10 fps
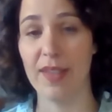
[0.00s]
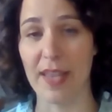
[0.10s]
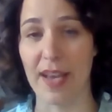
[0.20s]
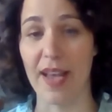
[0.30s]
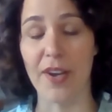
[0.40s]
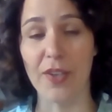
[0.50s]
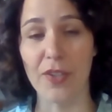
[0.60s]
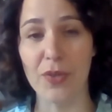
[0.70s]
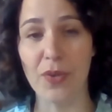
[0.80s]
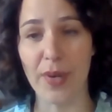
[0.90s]
Yeah. And are
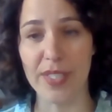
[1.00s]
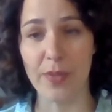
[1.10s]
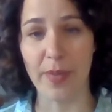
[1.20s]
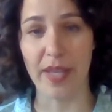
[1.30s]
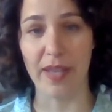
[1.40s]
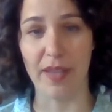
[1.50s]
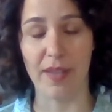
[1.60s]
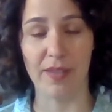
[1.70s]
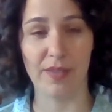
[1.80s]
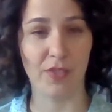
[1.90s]
you going to
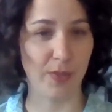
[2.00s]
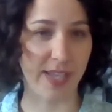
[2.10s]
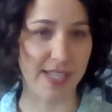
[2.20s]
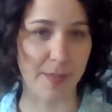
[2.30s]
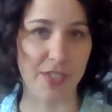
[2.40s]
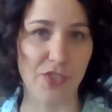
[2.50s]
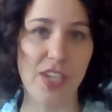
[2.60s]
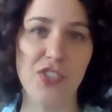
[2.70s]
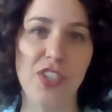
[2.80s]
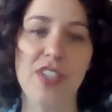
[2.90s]
be doing any
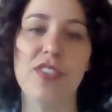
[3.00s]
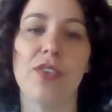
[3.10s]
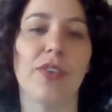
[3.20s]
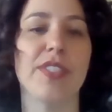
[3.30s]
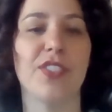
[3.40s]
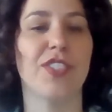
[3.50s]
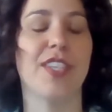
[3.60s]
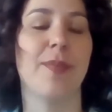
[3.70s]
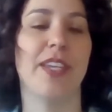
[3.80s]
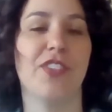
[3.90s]
demonstrations, or is it just
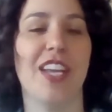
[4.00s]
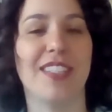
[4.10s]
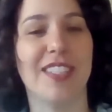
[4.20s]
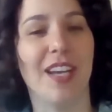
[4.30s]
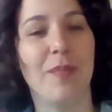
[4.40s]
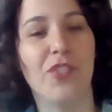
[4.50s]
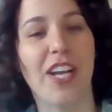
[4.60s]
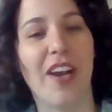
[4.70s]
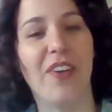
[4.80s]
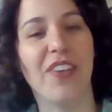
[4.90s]
going to be a chance to come
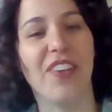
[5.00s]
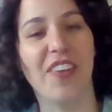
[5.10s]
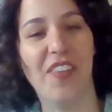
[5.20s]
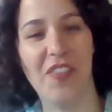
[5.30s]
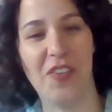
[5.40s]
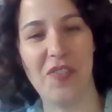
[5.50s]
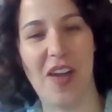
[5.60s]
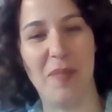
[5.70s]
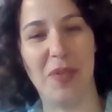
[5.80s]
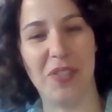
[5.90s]
check out your
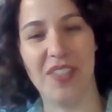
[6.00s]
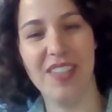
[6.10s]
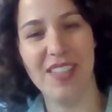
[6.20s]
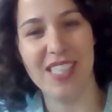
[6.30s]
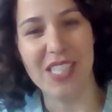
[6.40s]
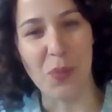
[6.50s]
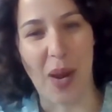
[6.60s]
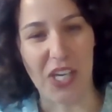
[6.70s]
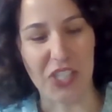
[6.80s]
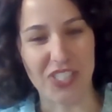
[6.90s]
fiber
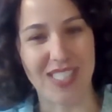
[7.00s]
wares?